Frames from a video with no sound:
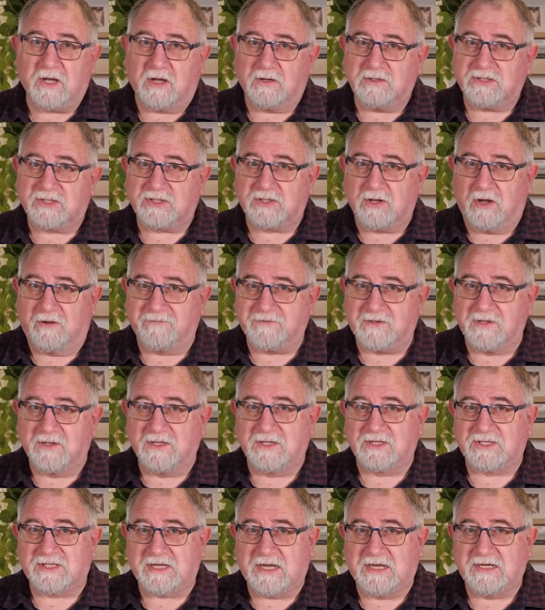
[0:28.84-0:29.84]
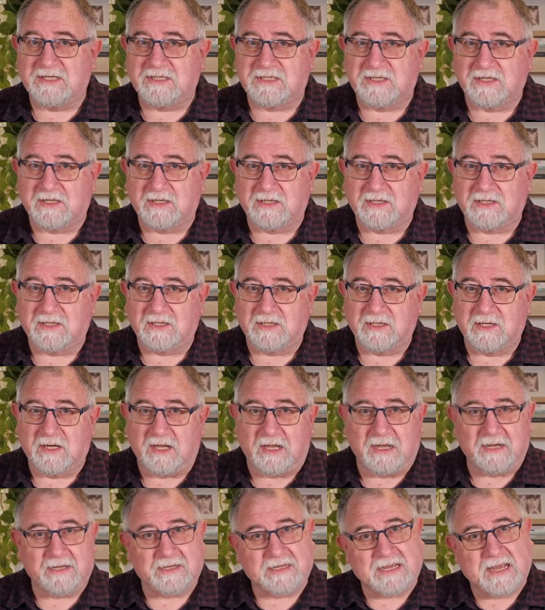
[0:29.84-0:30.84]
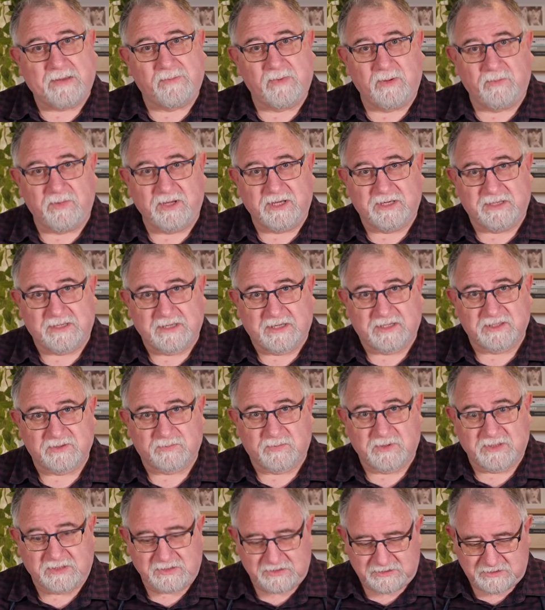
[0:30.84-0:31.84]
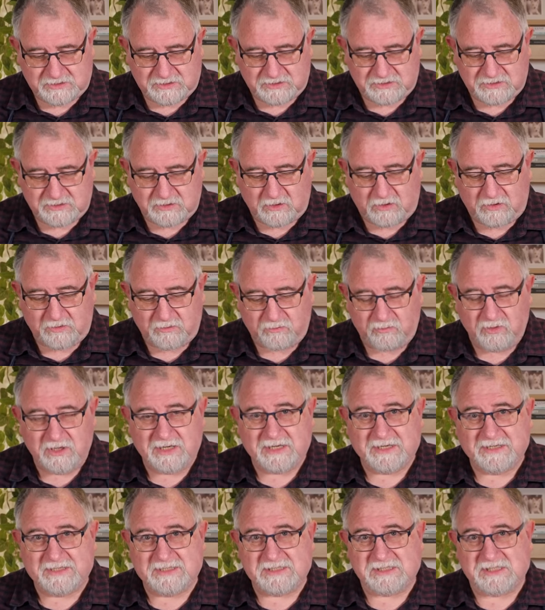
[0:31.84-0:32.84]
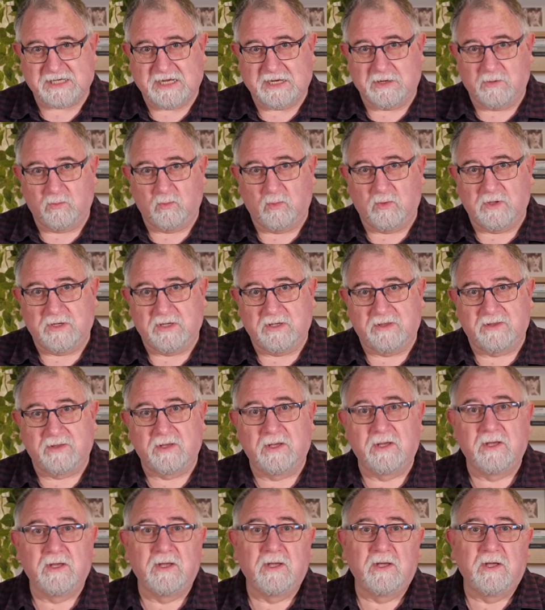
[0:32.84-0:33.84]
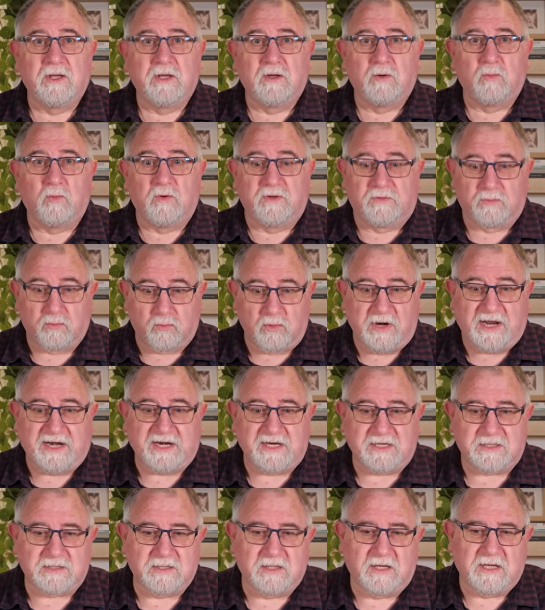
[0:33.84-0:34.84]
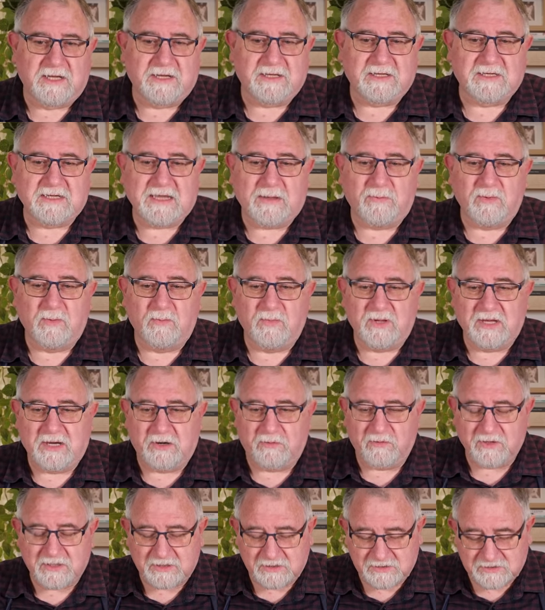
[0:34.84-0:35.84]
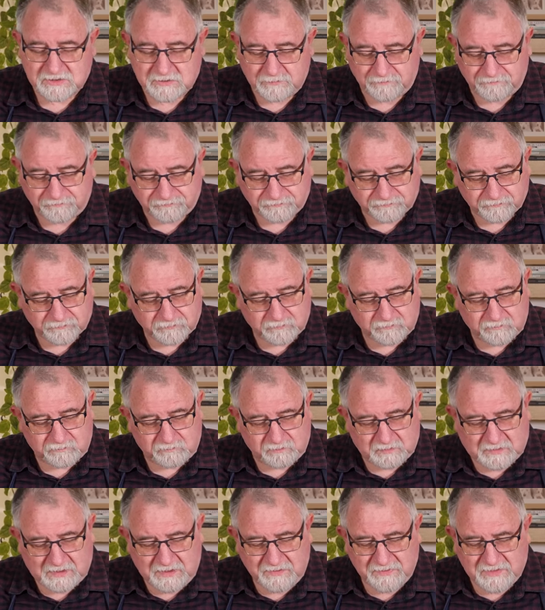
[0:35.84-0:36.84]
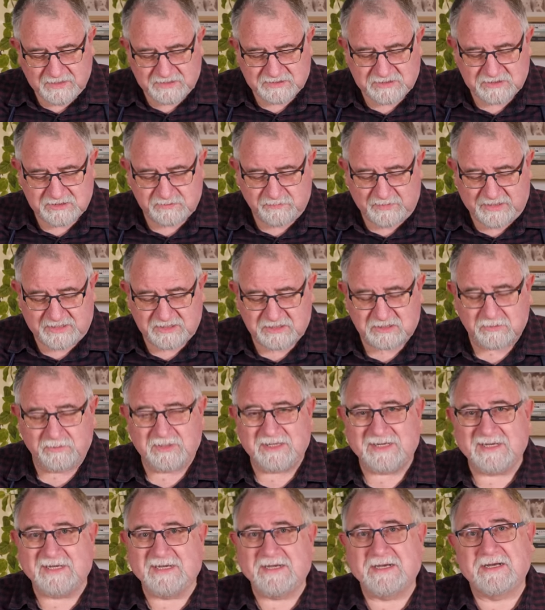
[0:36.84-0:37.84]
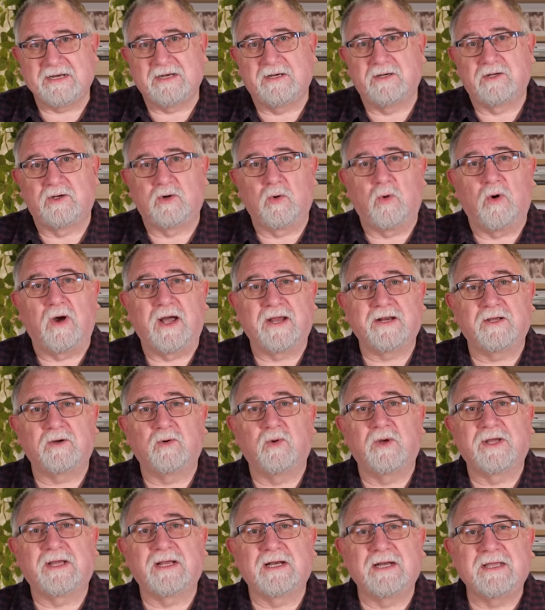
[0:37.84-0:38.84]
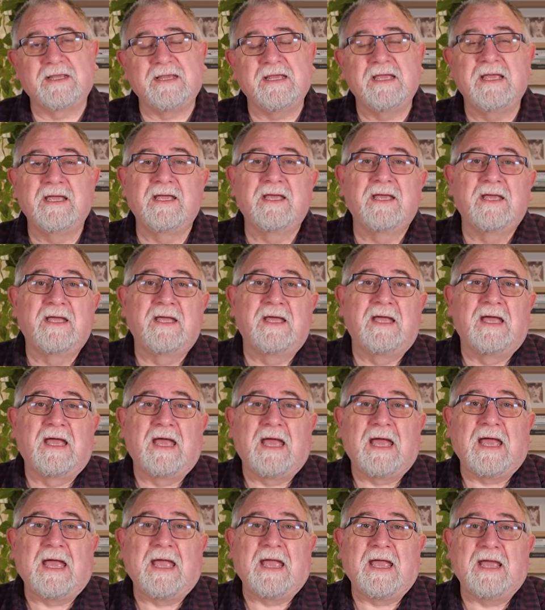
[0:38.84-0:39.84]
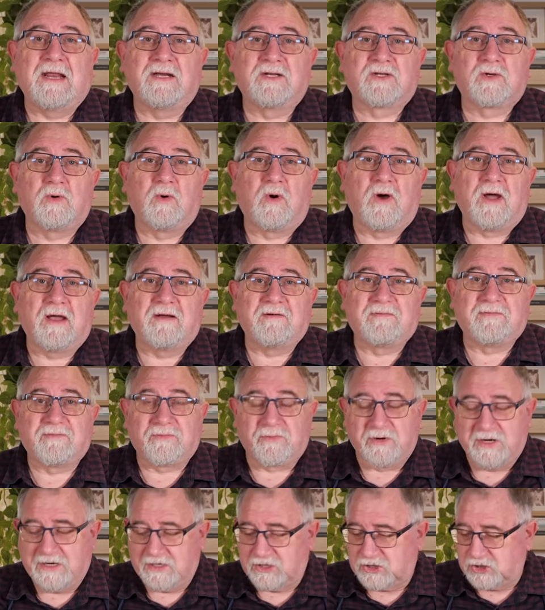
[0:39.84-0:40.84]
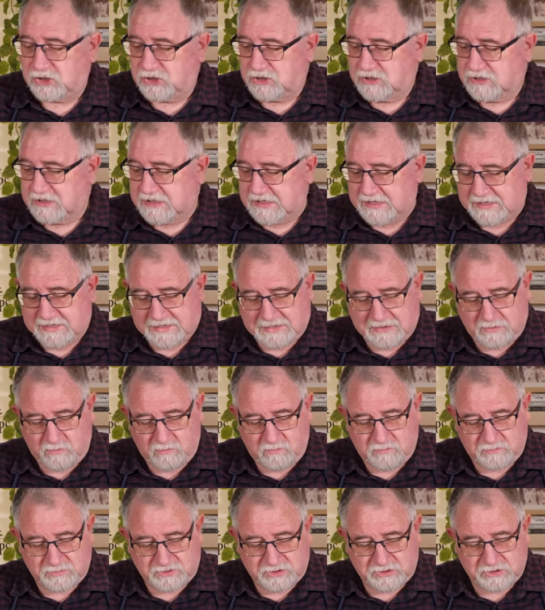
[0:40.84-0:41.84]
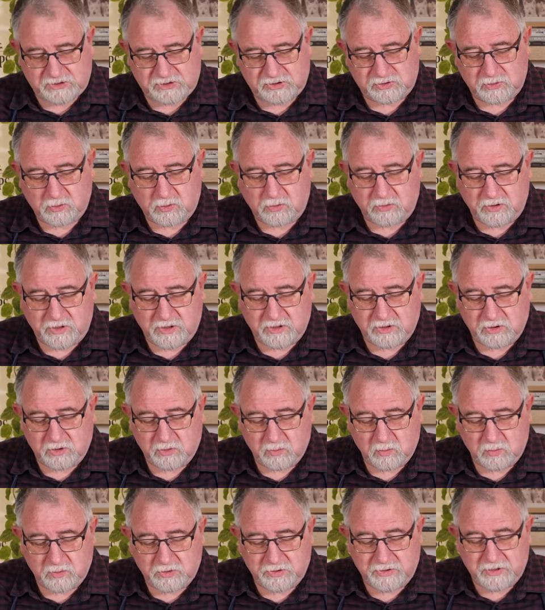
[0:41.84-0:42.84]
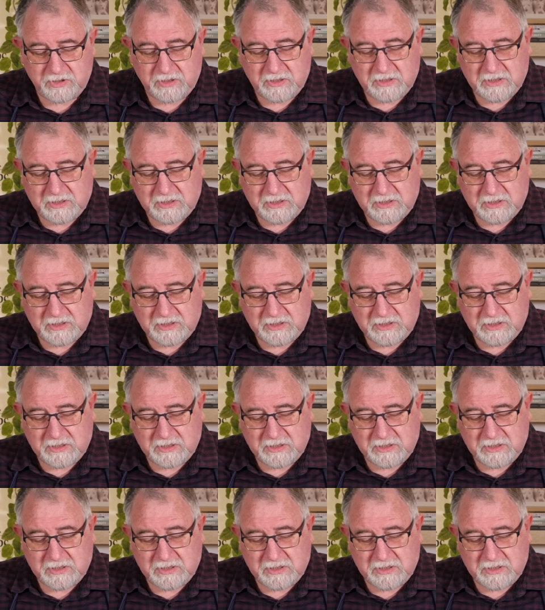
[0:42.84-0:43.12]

go soft in the centre like Camembert does, because it's not really set with rennet like Camembert is. This is meant to be eaten quite quickly and quite fresh. To store it, you would